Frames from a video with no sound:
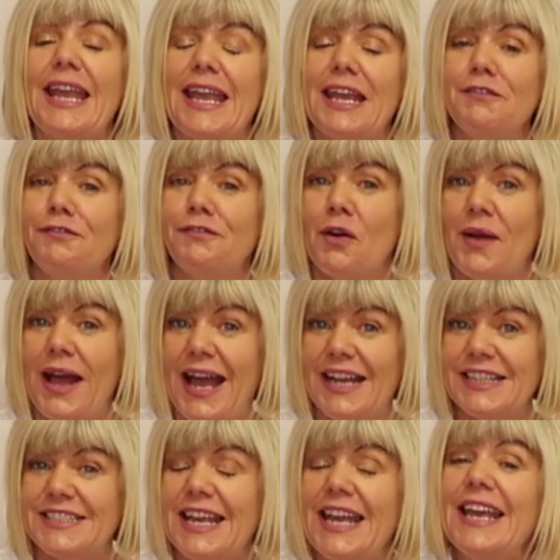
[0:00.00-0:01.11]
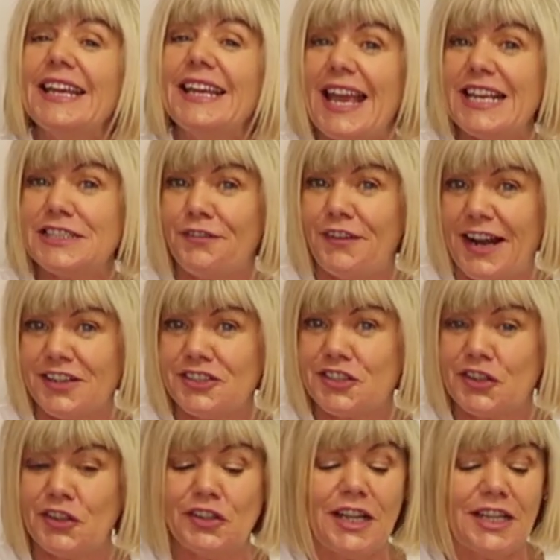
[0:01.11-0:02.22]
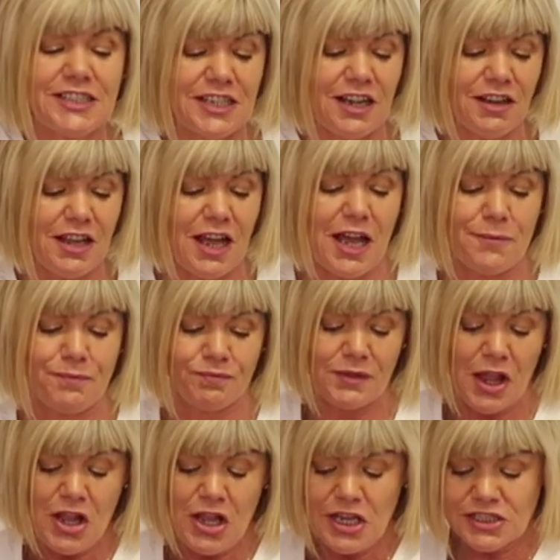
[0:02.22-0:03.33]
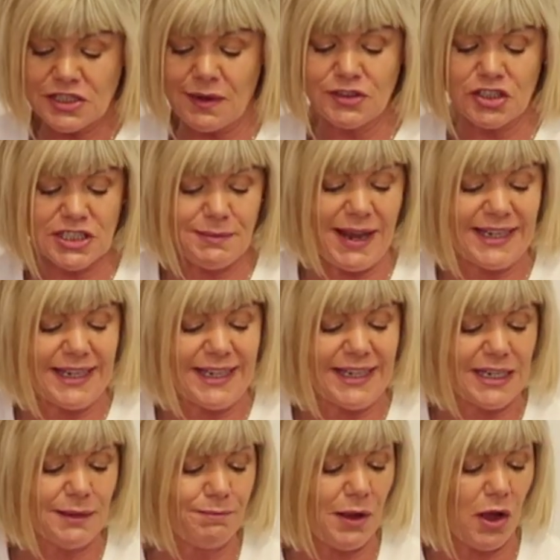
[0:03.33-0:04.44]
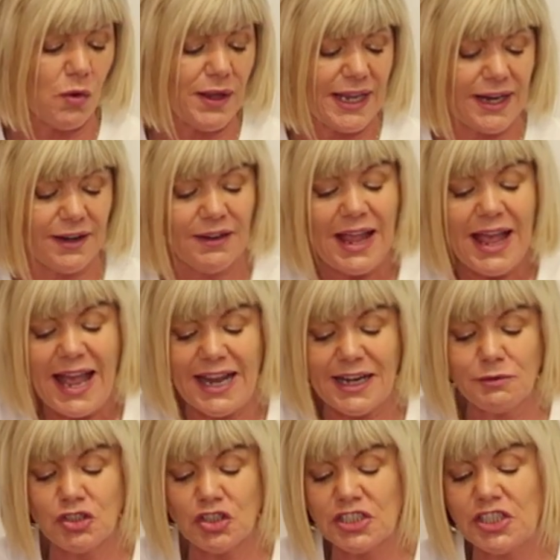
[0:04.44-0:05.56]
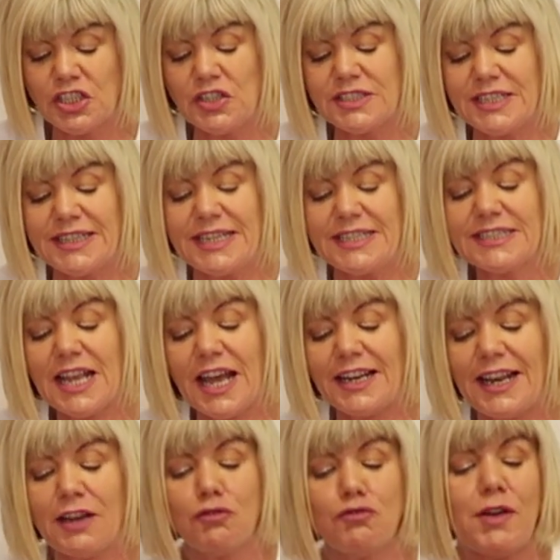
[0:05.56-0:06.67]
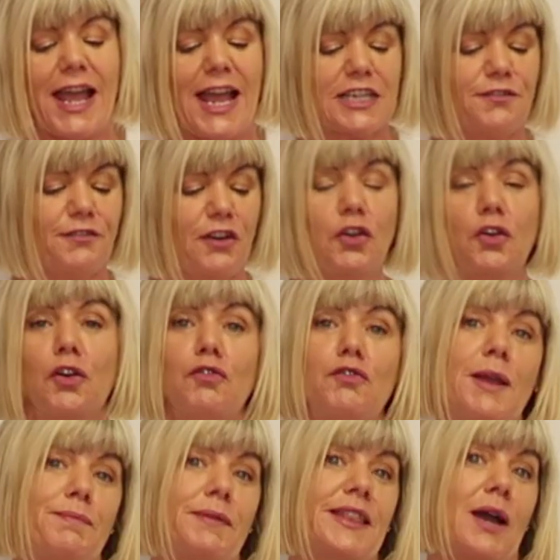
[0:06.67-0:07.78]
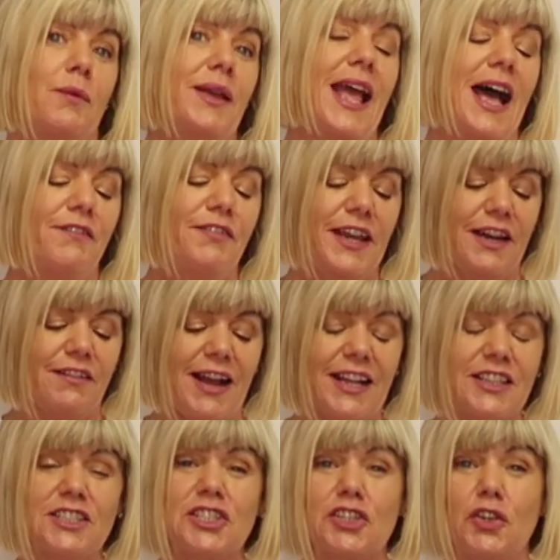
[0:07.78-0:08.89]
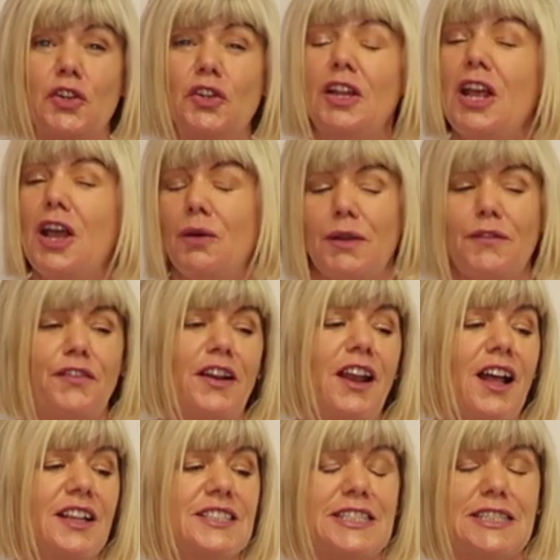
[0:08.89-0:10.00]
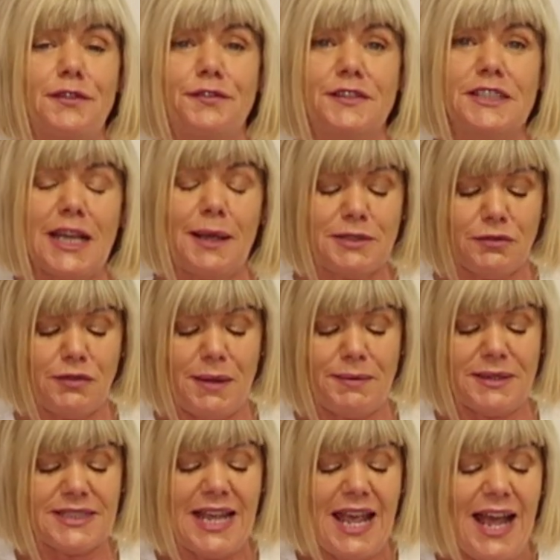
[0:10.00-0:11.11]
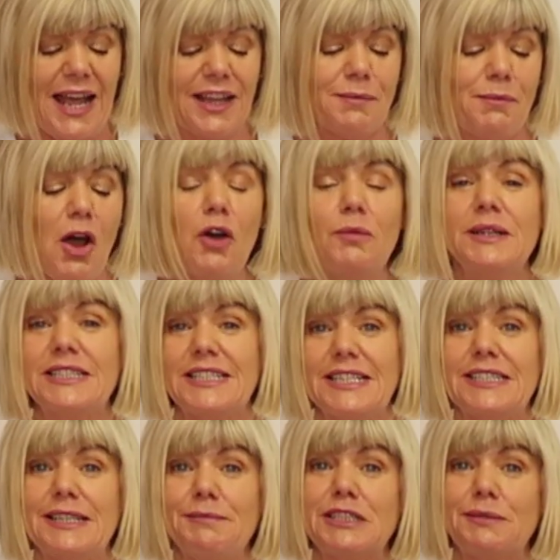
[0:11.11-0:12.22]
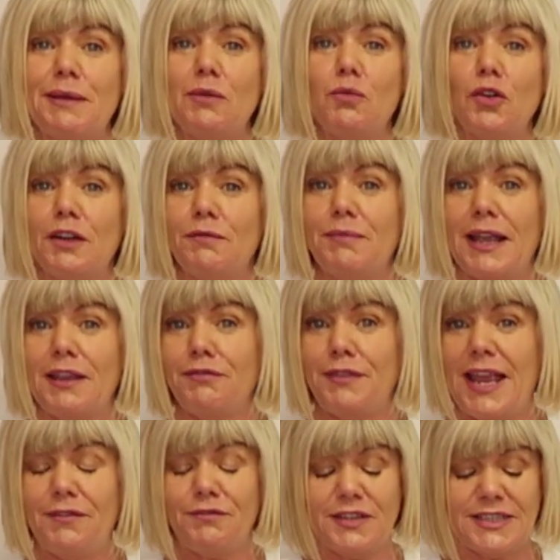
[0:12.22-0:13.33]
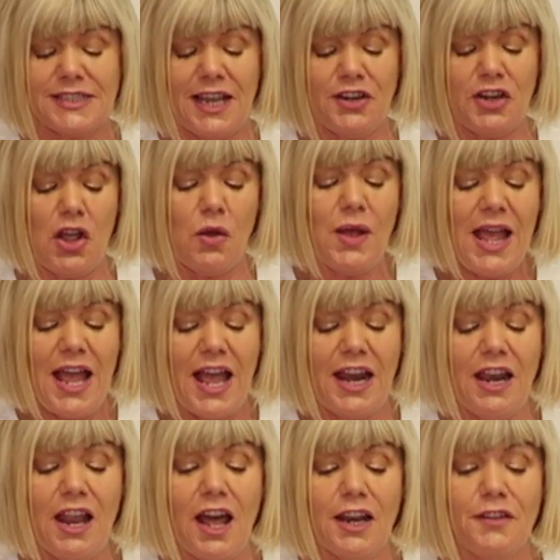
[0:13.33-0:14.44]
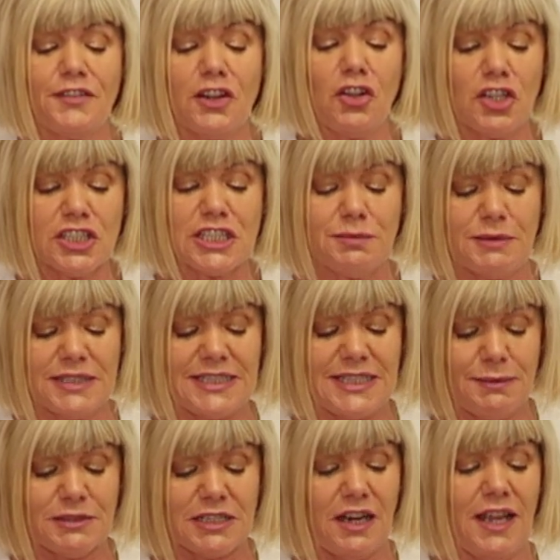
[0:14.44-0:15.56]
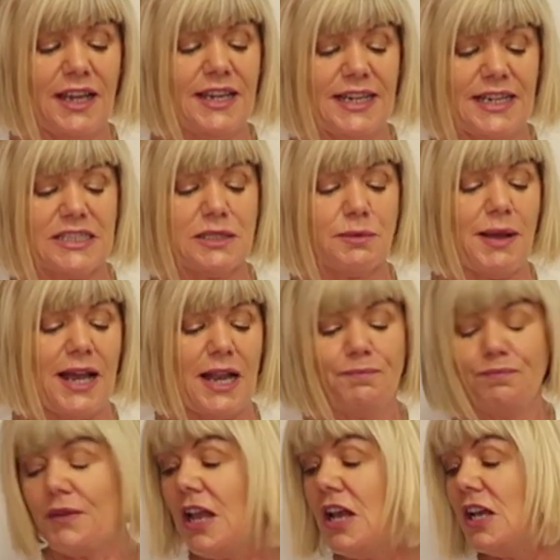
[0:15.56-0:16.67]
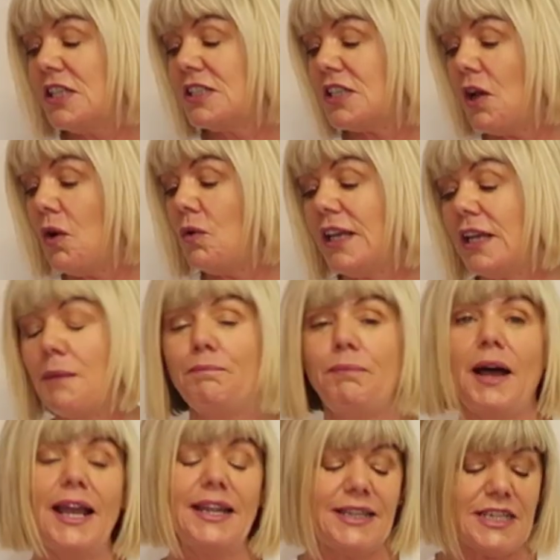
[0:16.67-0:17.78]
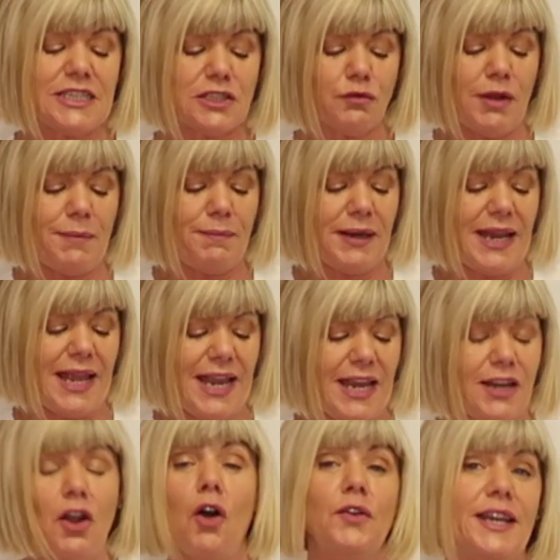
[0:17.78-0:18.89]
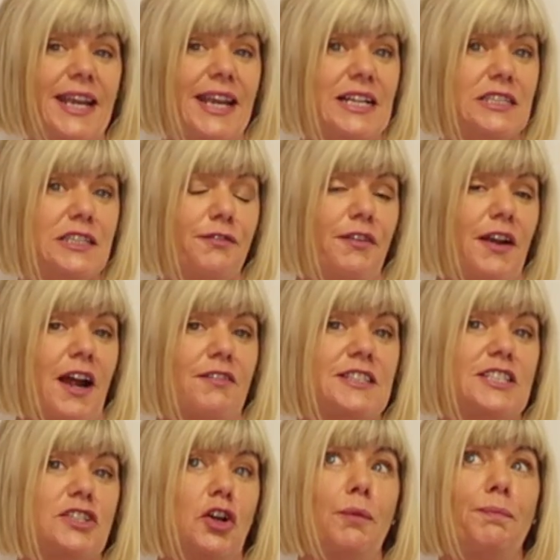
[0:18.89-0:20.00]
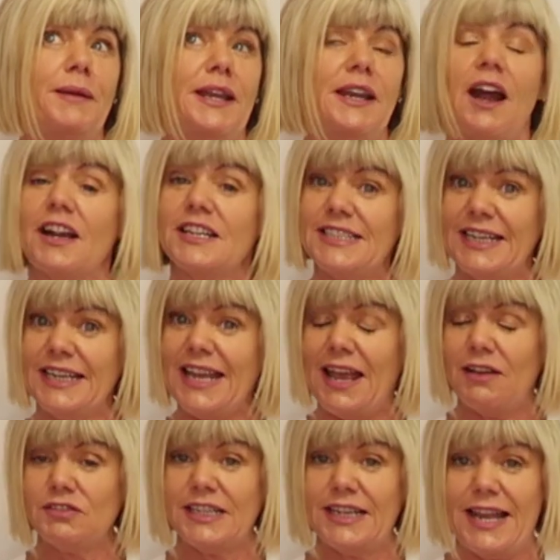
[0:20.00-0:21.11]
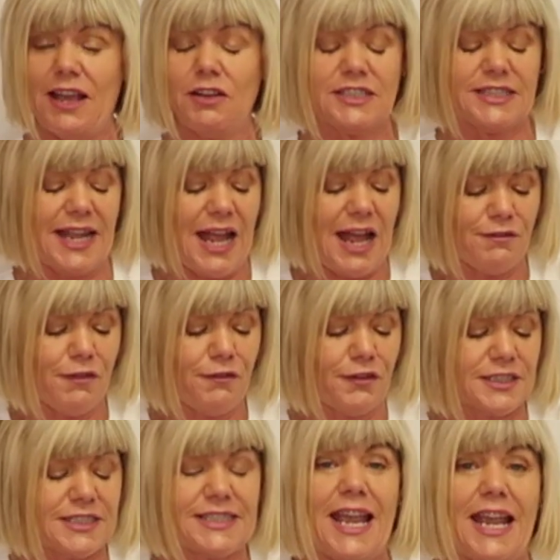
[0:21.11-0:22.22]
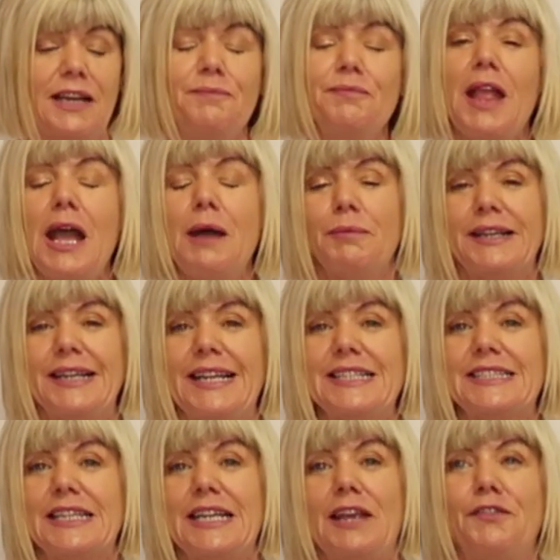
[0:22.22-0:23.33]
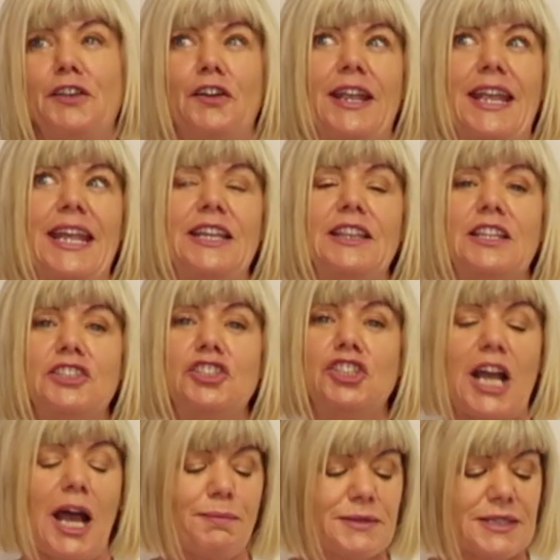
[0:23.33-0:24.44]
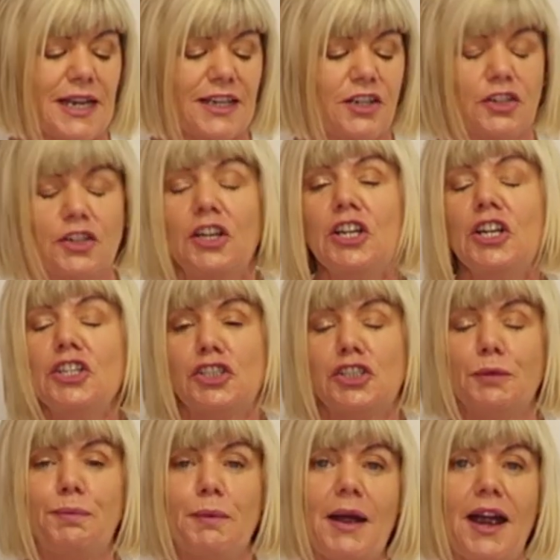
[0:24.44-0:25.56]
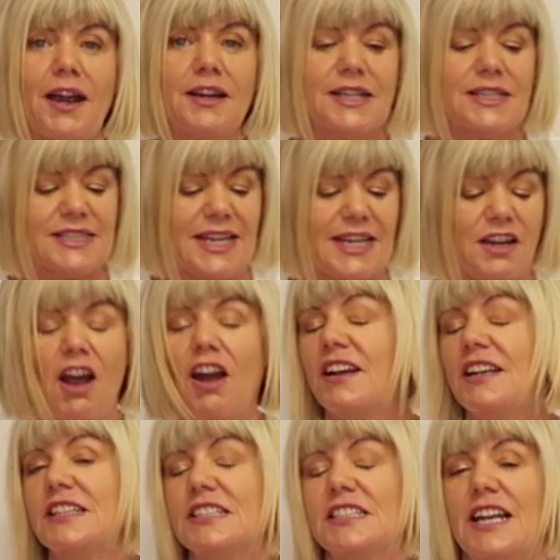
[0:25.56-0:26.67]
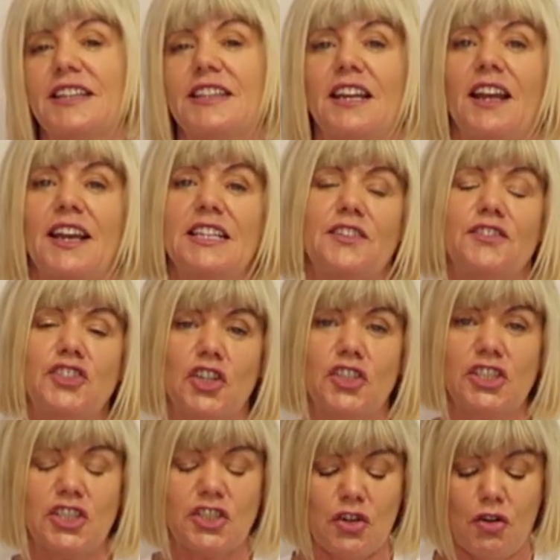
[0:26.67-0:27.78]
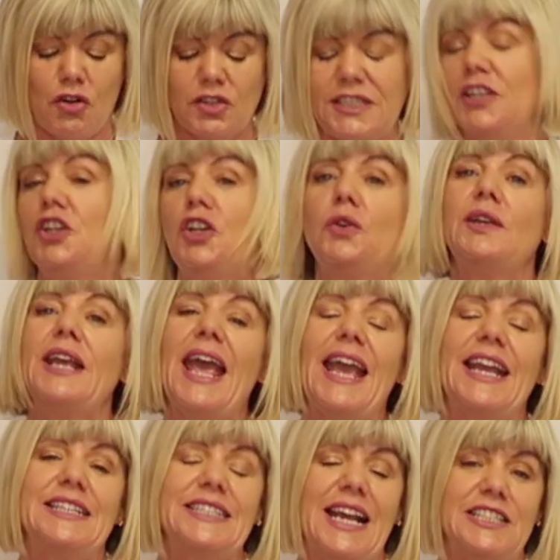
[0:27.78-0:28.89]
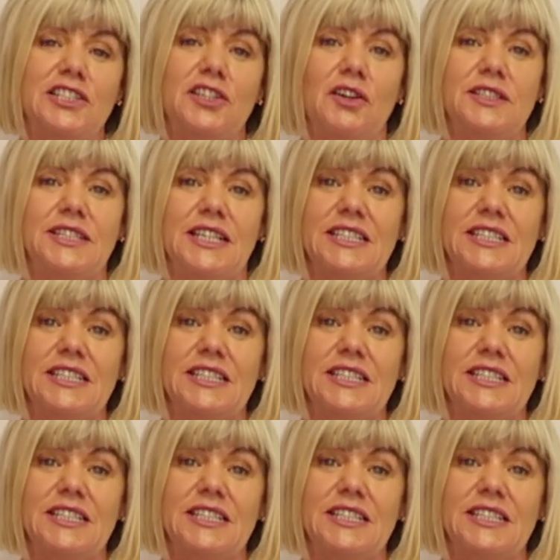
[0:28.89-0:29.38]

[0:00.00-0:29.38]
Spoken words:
info@caseflowerschool.com. So I'm just making a little bow here, and I'm just using this kind of like red velour ribbon that we have here at the school. We've lots of different types of ribbons. At the moment, this seems to be one of my favorites. I know a lot of the customers seem to like it as well. So you can buy this ribbon in O'Neill's Florist up in RD County Louth. They have it for sale. But listen, if you're in the shops like your supermarkets in Ireland, like the likes of Dunn Stores in UK, Tesco's,